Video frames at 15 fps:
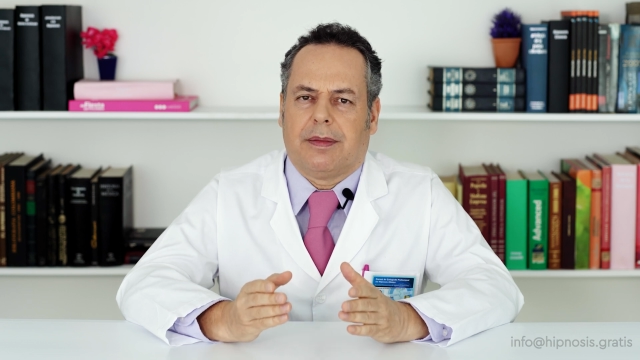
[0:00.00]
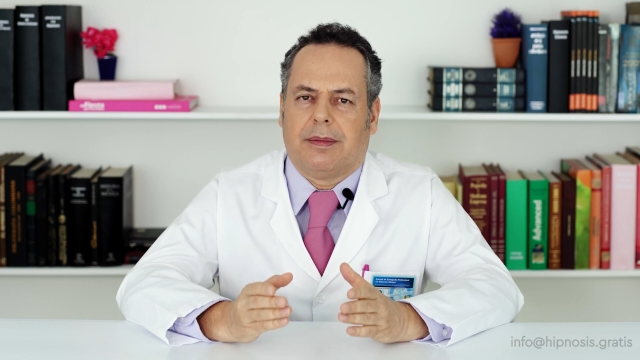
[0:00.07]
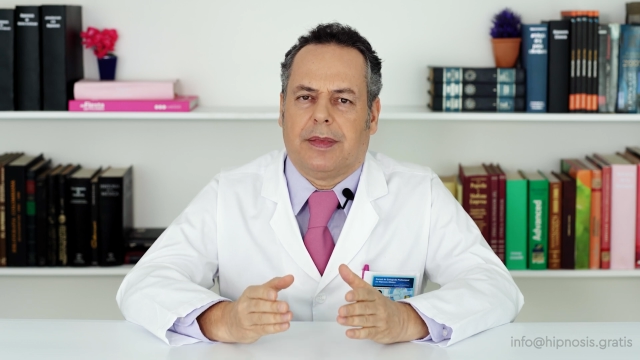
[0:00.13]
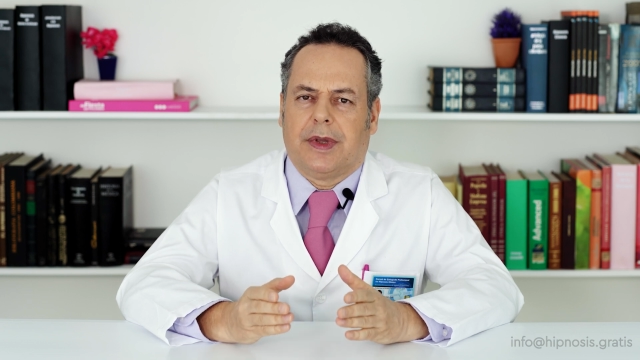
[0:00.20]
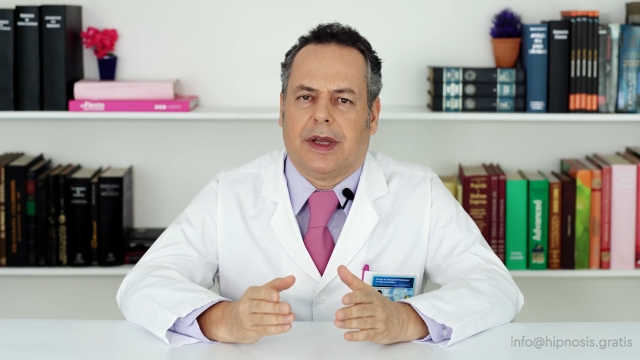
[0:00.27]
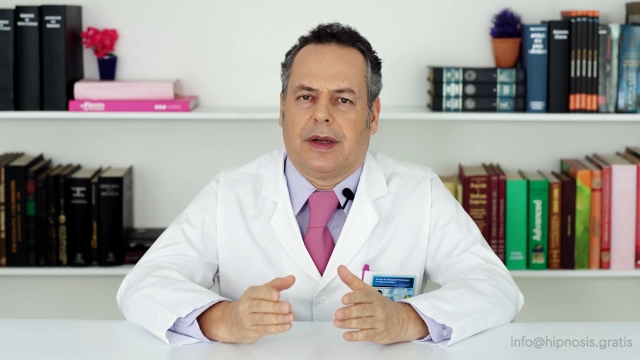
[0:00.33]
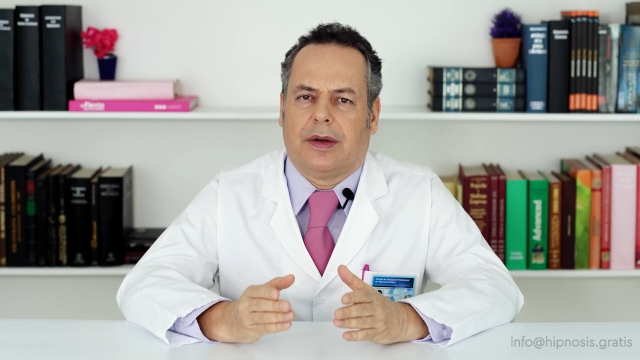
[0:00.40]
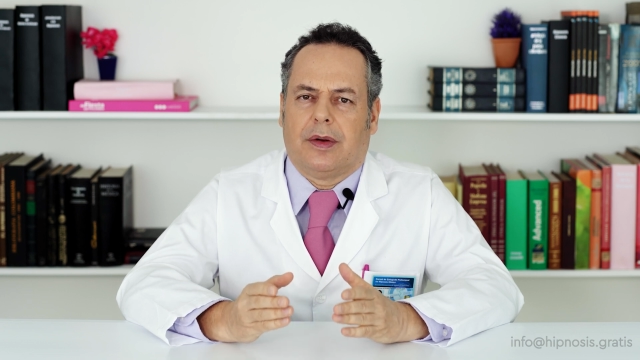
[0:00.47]

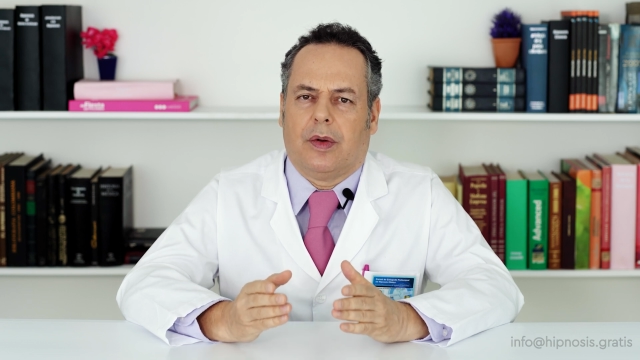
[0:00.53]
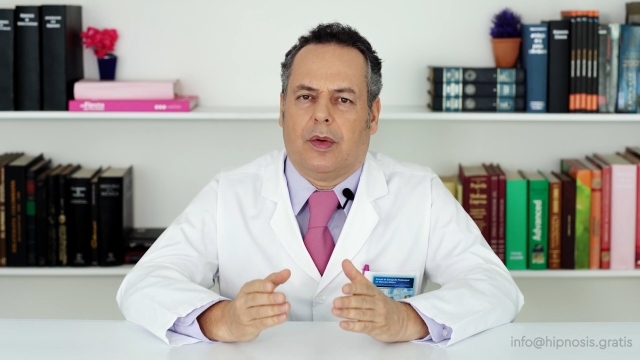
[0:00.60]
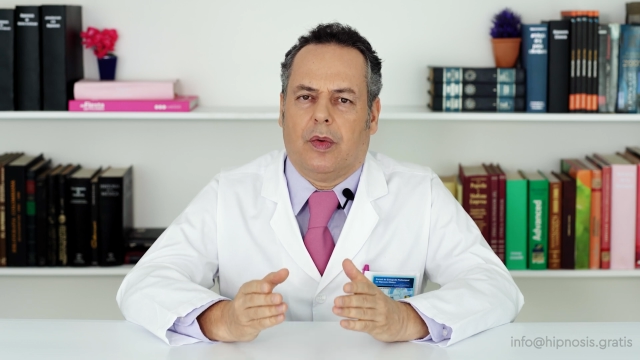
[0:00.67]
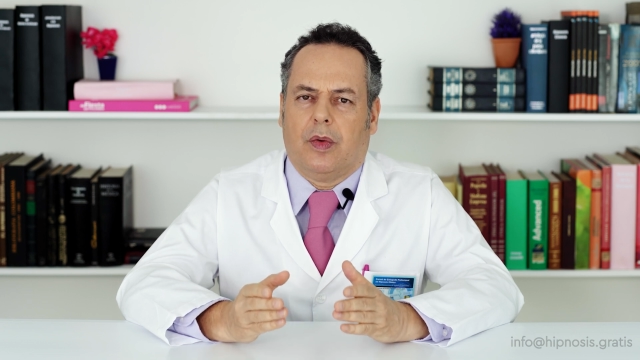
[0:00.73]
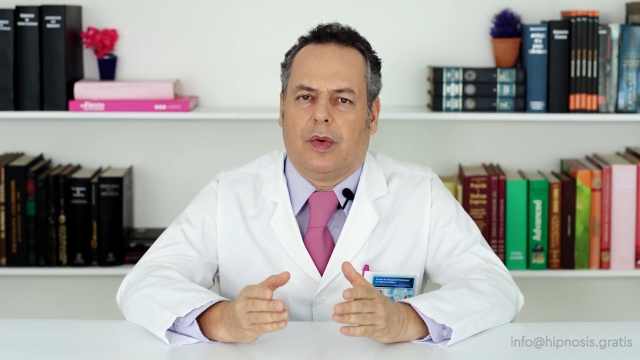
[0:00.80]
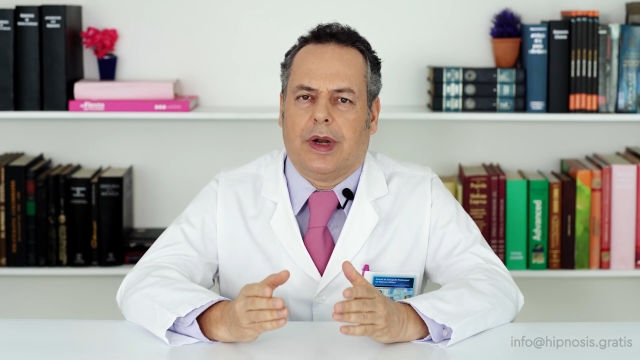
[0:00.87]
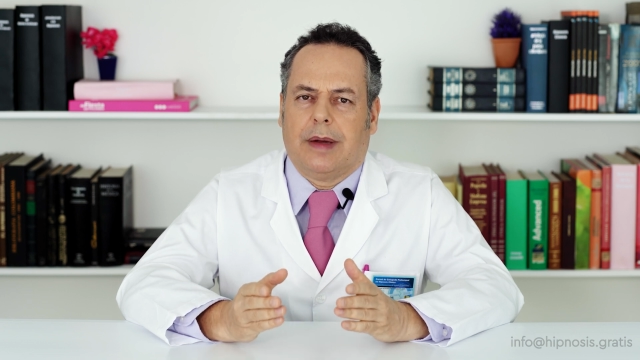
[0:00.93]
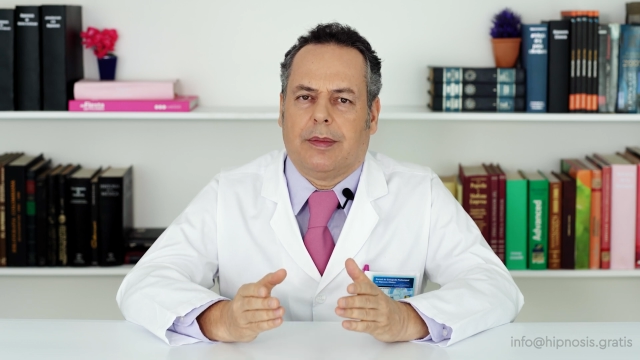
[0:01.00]

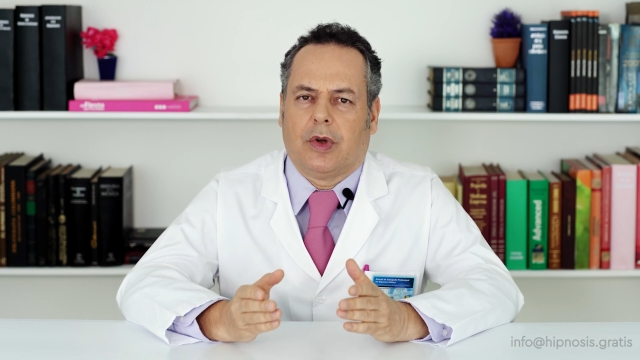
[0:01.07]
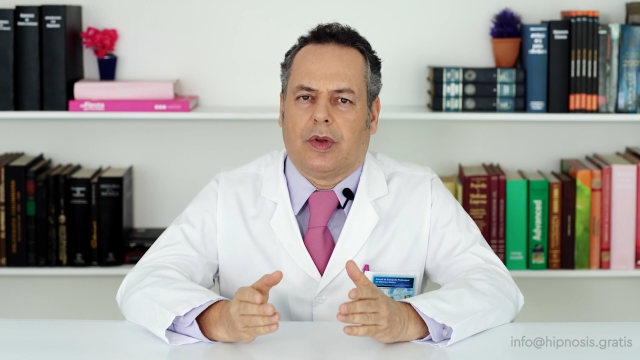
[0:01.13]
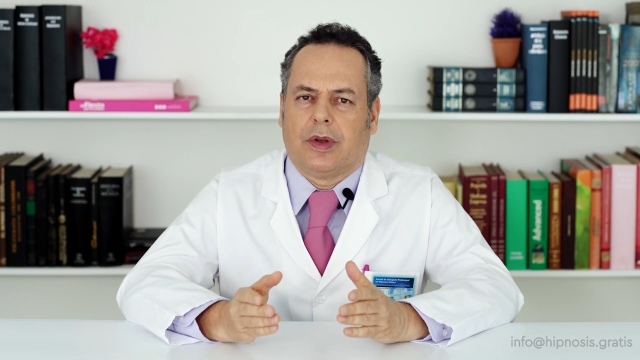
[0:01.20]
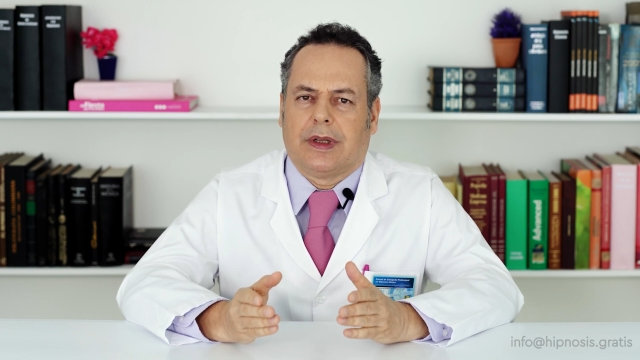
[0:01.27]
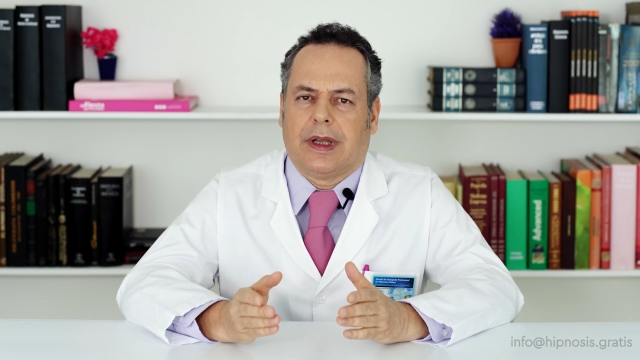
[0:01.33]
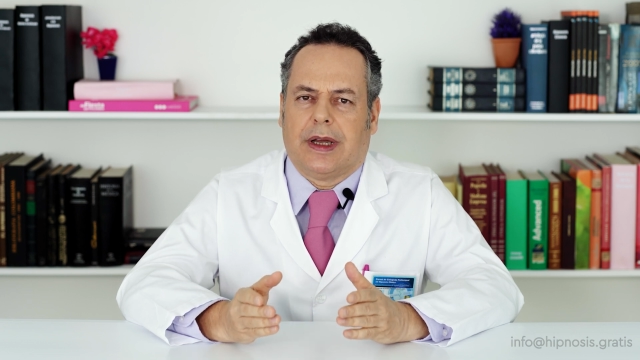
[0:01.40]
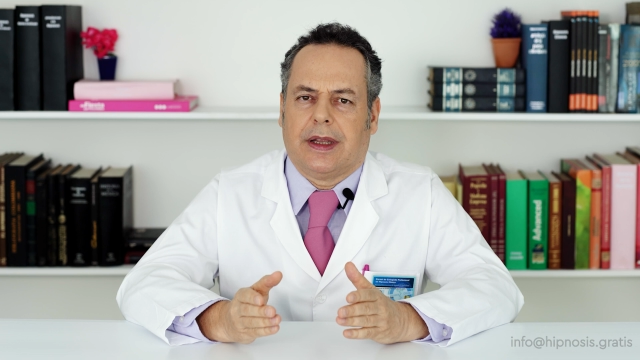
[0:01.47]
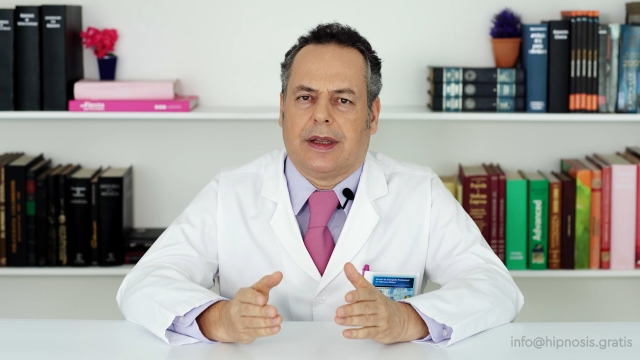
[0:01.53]
Diagnosis and
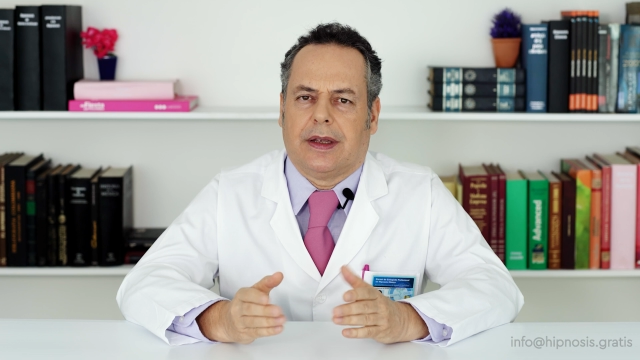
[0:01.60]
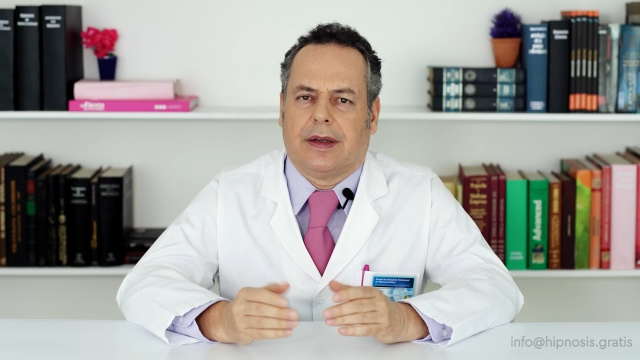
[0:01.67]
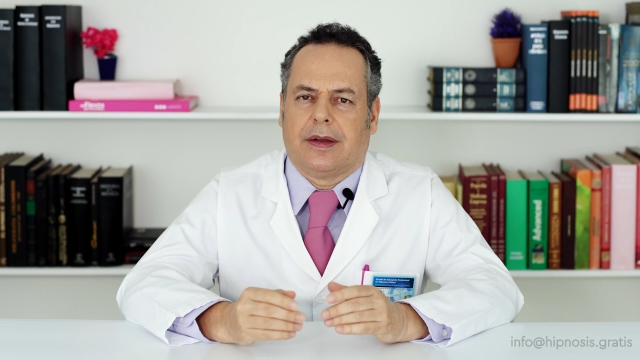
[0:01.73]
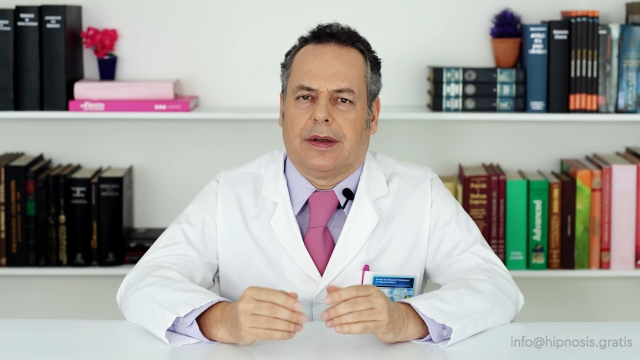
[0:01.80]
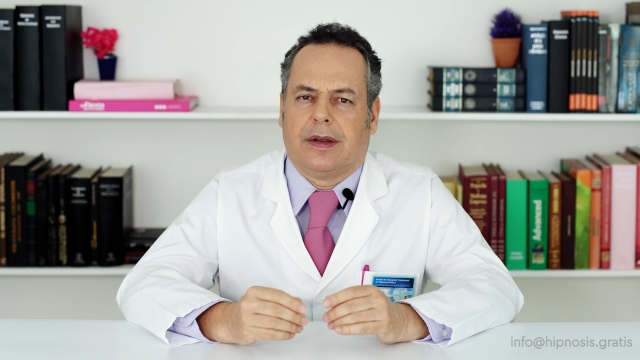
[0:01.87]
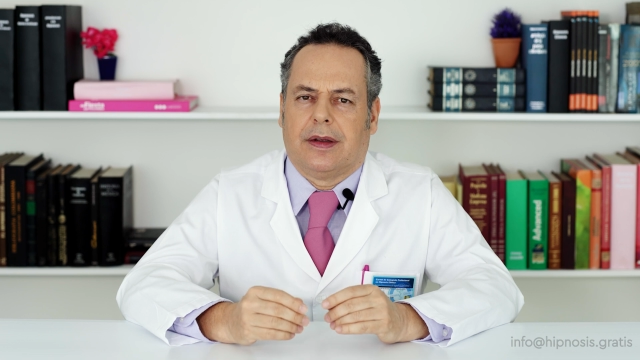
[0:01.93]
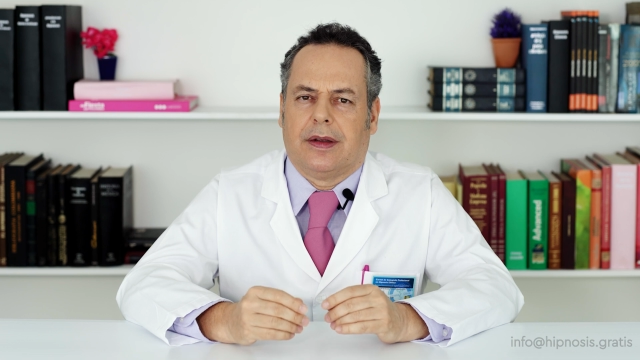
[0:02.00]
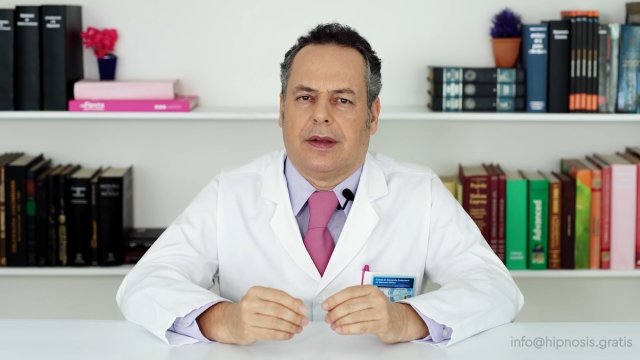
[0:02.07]
Treatment,